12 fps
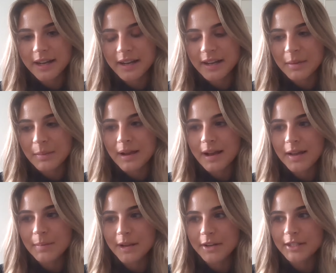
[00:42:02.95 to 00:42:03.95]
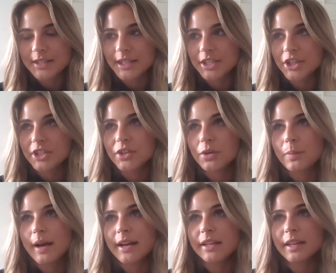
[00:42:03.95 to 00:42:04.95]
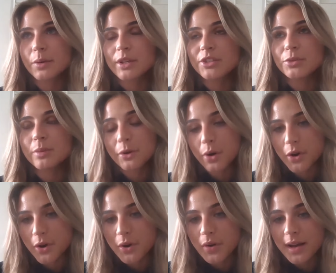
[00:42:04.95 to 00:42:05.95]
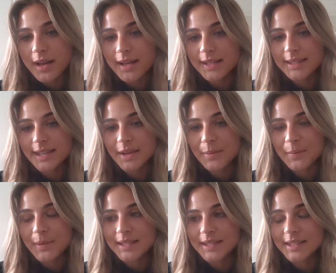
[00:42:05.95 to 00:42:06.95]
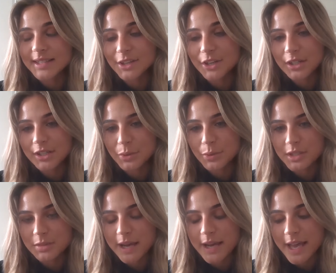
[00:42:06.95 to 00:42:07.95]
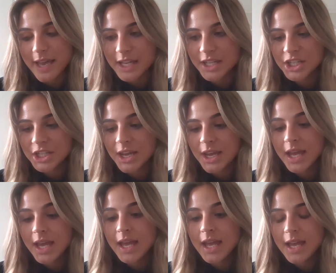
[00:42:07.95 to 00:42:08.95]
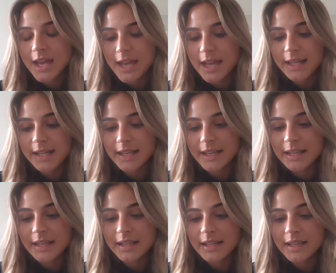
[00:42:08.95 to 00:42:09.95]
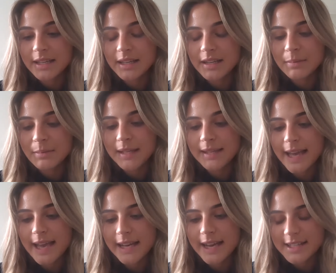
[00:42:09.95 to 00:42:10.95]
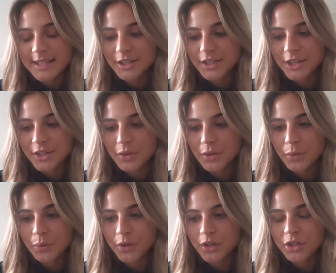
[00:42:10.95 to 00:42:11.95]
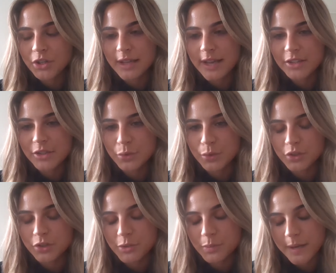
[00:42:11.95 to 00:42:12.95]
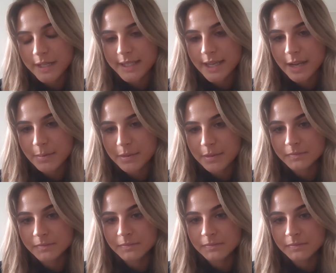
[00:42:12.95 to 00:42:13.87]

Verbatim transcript: Uh, my parents, they just got back, they went to Morocco and they met this girl. She was in my age. And my dad asked her, What do you like to do in your spare time?